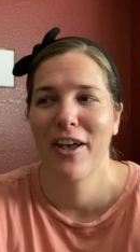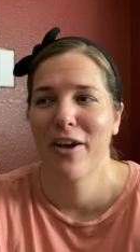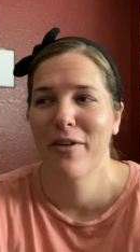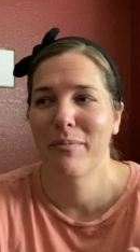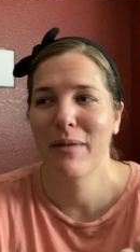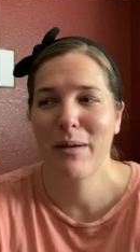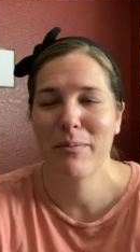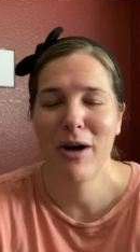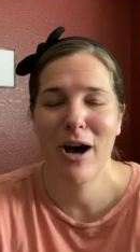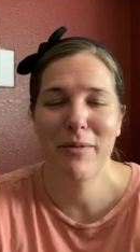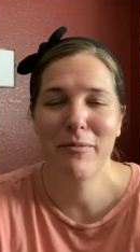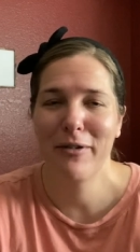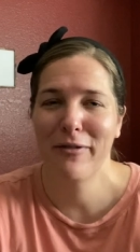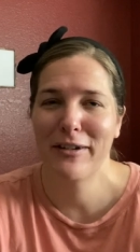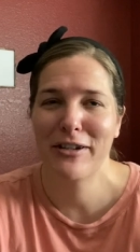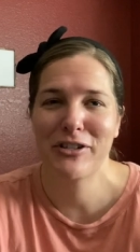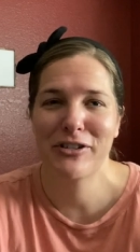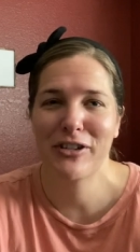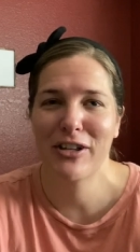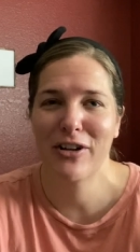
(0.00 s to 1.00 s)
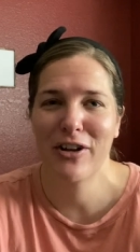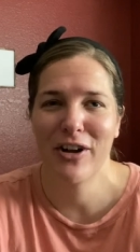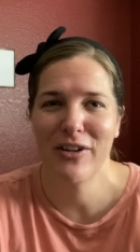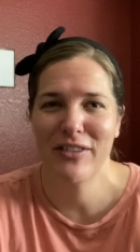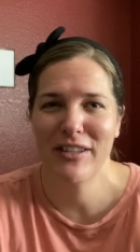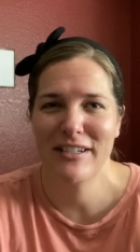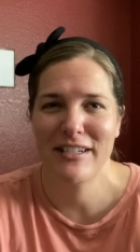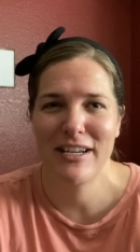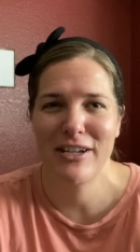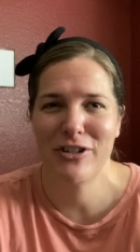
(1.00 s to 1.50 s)
my mom eventually called
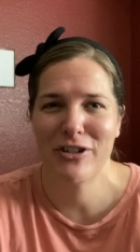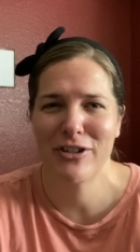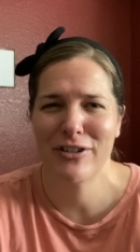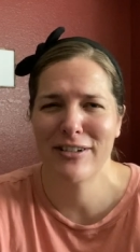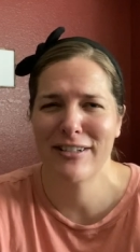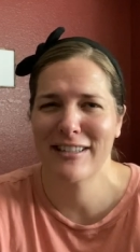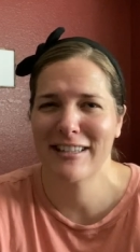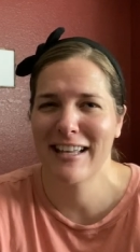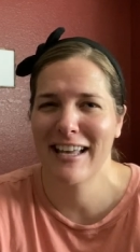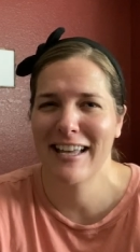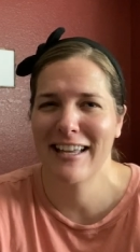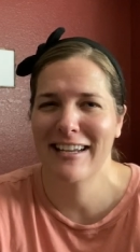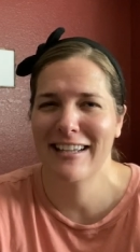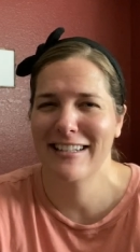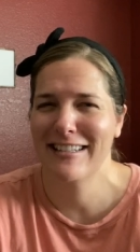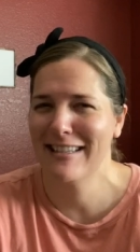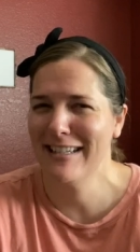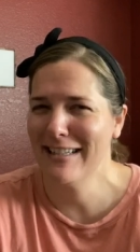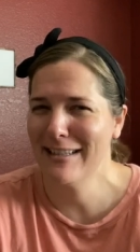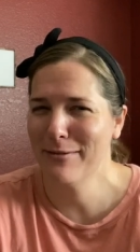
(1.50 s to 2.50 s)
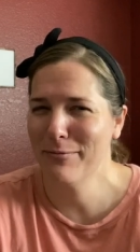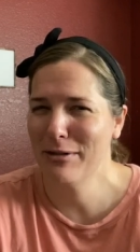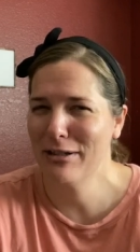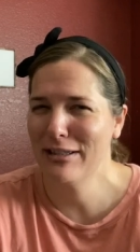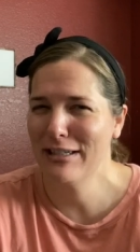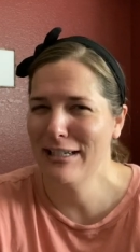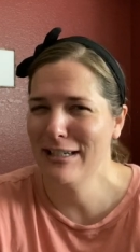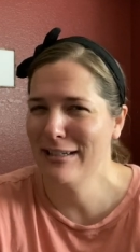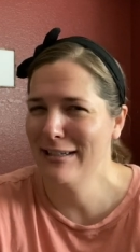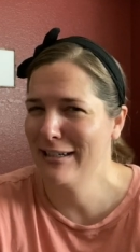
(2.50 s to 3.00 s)
the teacher and said, is this
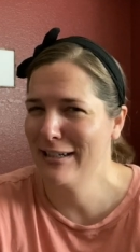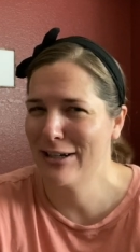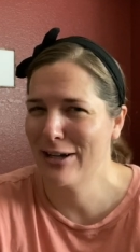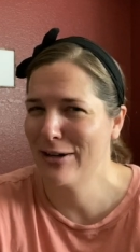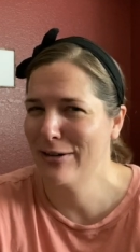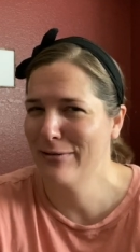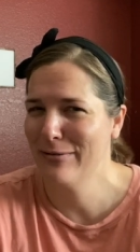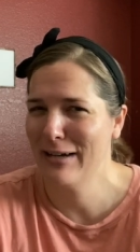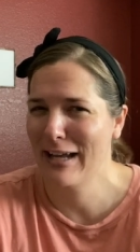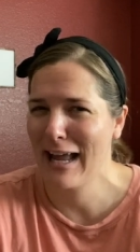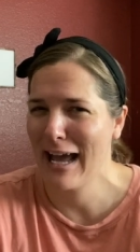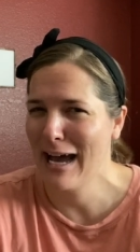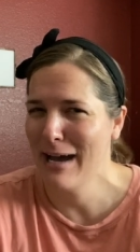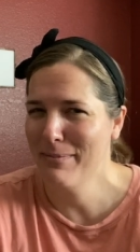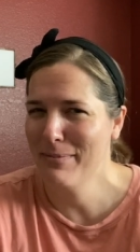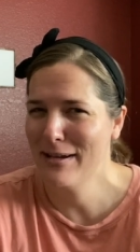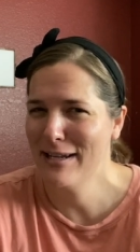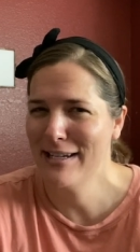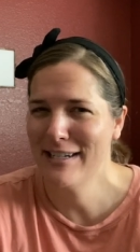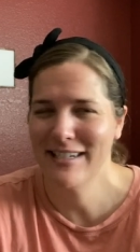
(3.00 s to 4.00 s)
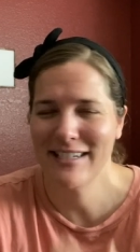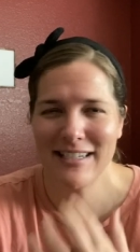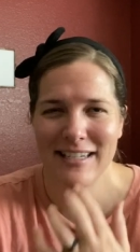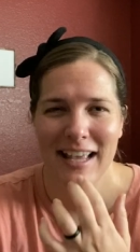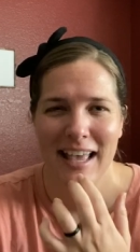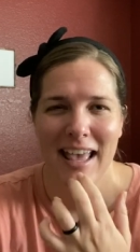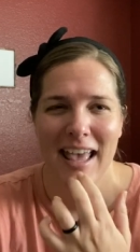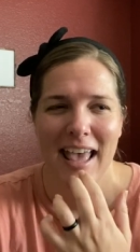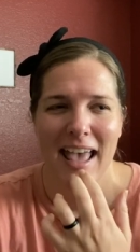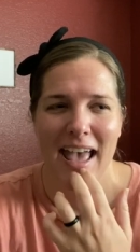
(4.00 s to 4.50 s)
really, you know, what happened?
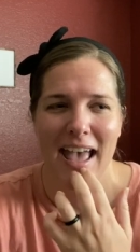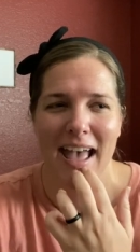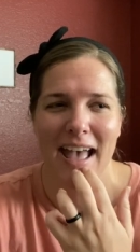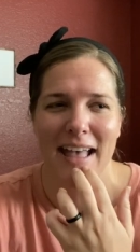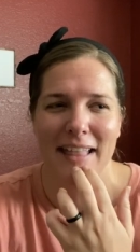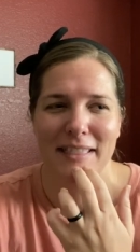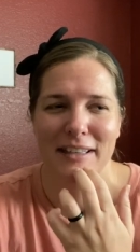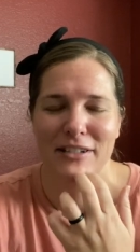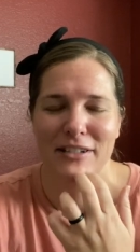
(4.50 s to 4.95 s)
And the